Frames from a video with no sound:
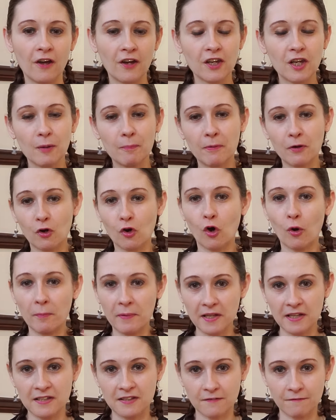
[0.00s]
You're
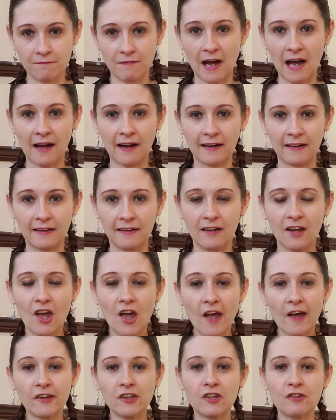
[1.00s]
becoming divine.
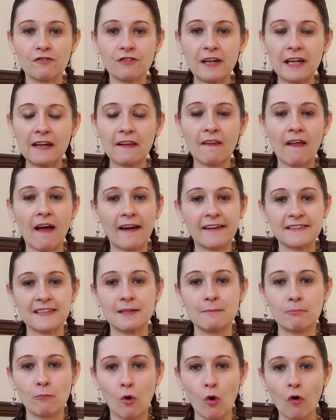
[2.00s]
And you're
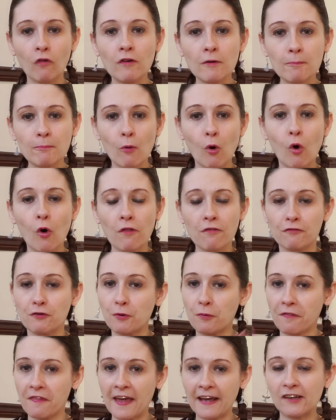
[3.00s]
realizing more and more through
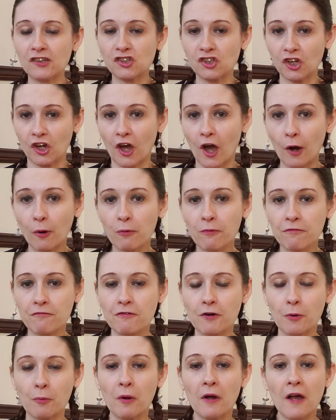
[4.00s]
things you go
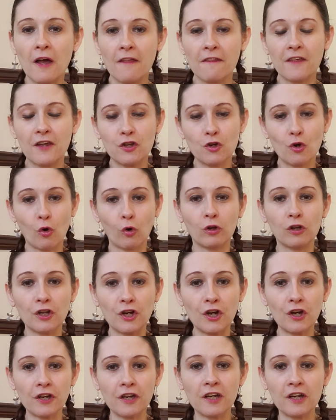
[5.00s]
through that you're
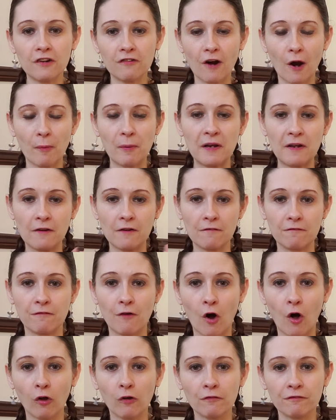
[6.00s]
learning, growing, and
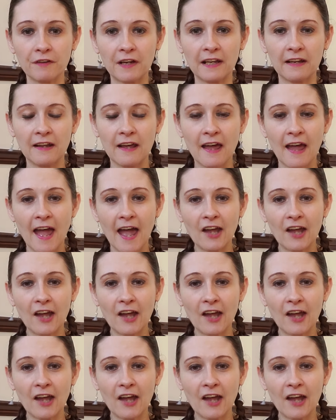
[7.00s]
evolving.